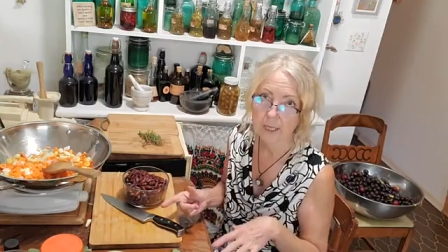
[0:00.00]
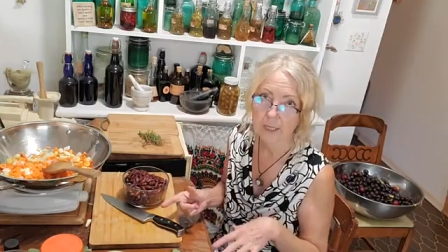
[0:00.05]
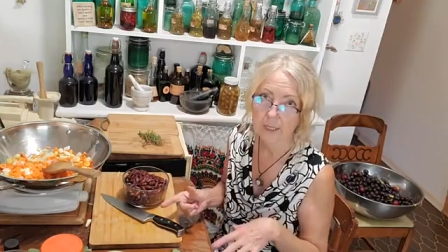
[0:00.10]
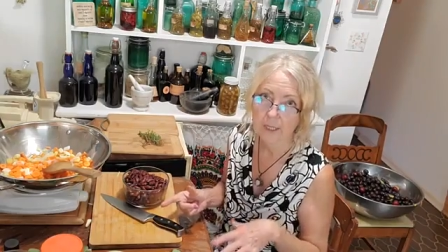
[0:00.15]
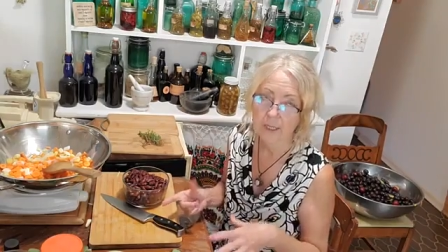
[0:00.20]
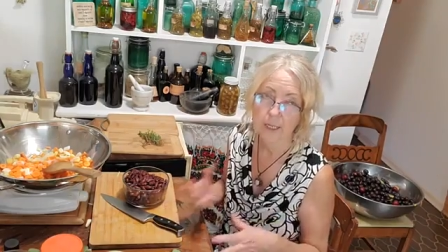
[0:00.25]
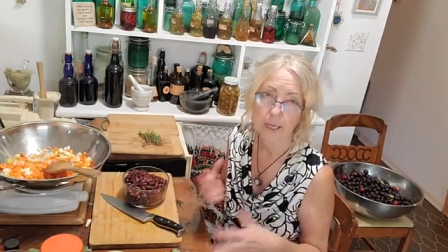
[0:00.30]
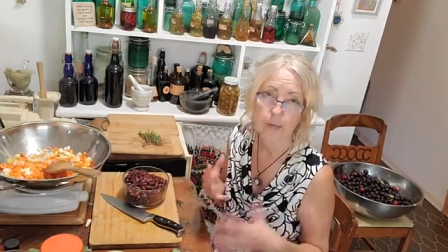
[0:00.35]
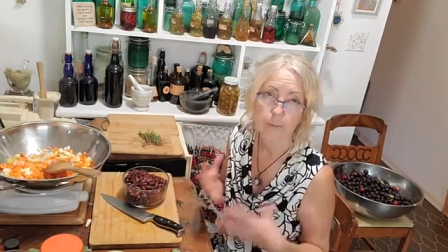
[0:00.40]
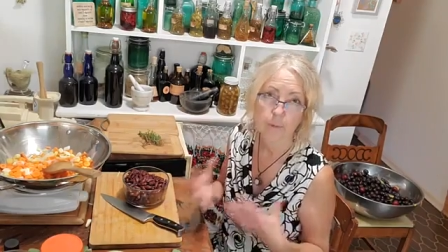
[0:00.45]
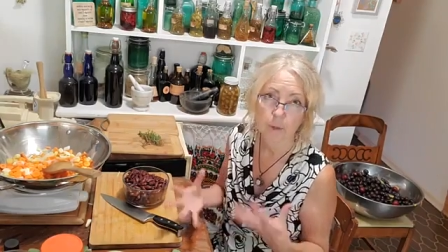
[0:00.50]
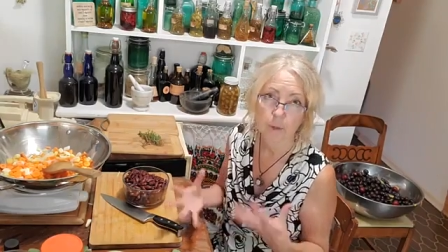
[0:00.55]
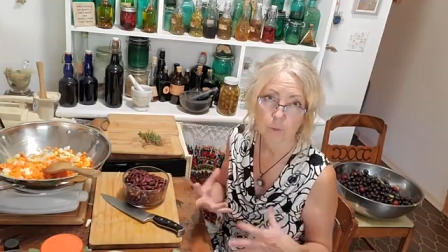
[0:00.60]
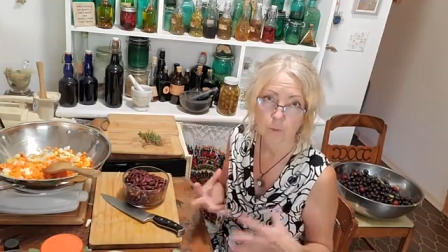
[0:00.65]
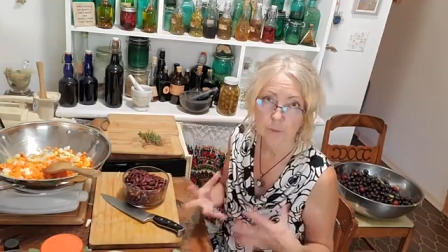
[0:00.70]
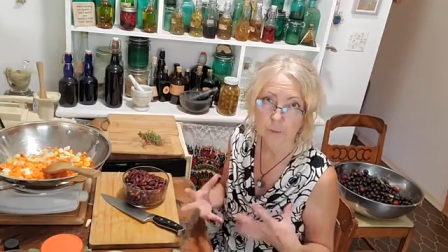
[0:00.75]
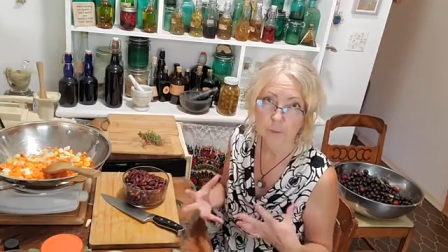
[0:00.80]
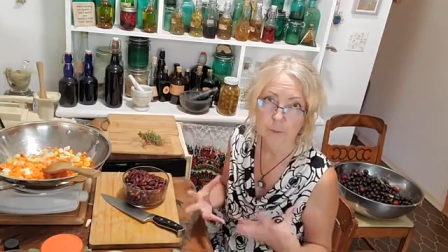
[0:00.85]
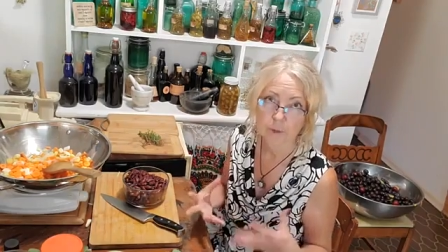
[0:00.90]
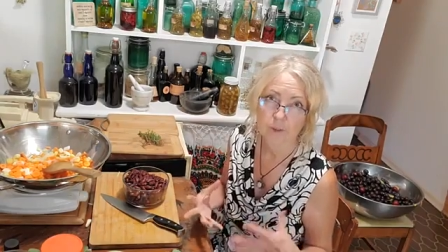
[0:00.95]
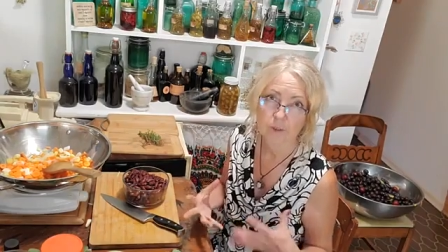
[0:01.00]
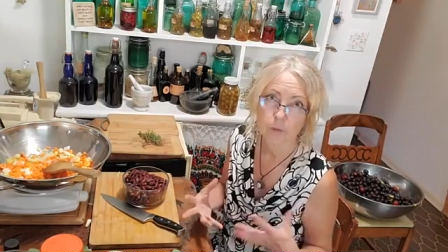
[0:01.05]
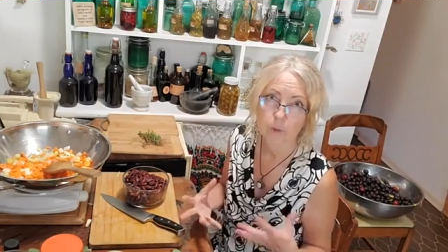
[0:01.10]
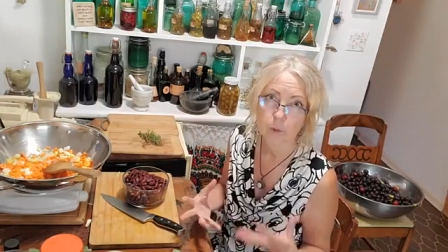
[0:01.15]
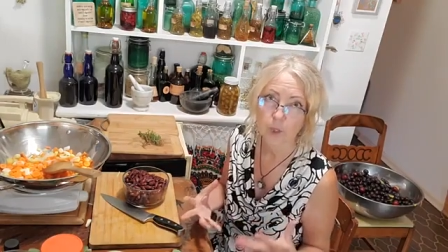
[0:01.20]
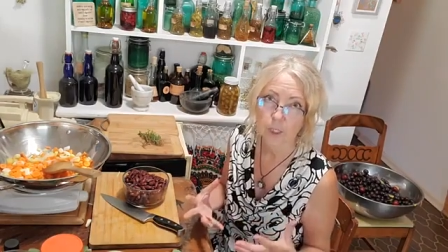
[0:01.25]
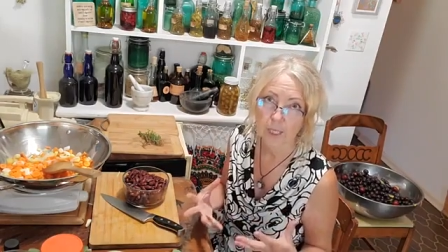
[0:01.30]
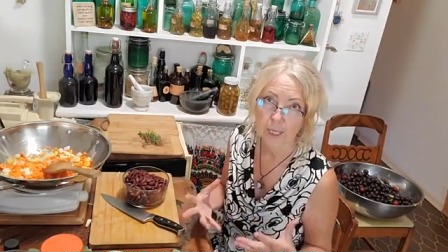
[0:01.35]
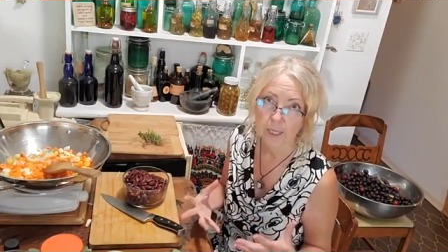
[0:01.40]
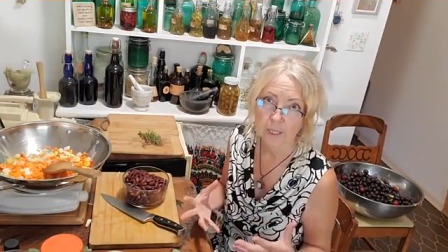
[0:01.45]
then that removes
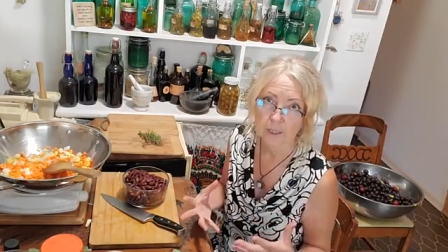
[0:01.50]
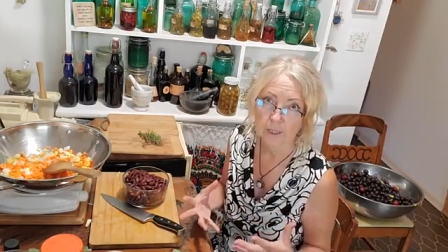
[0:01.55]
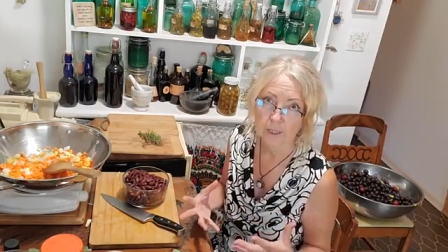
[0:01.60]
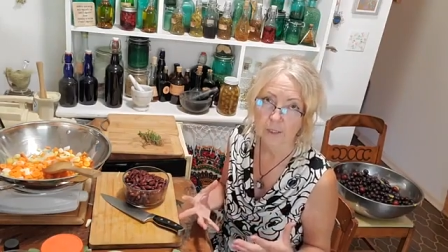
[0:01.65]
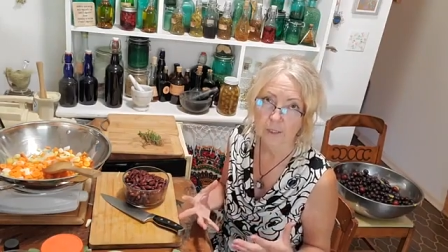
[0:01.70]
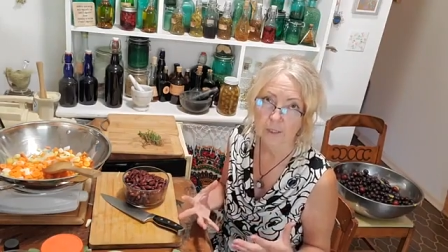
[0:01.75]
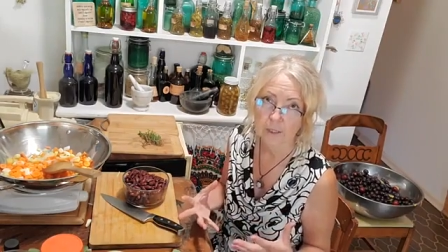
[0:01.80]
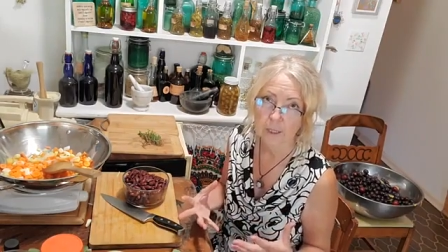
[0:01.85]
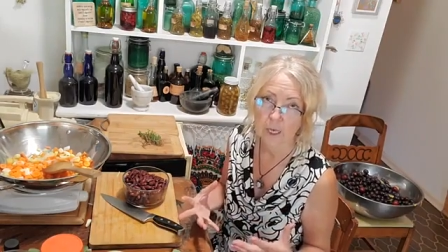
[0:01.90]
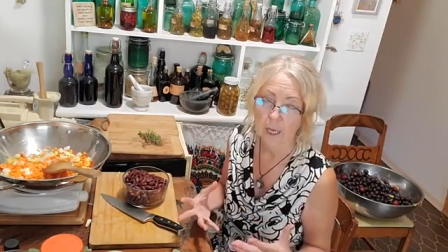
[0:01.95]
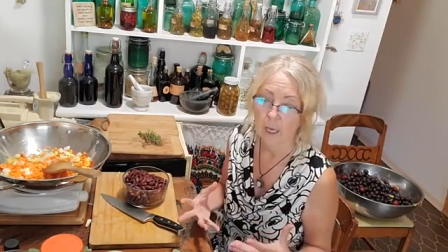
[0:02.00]
more lectins.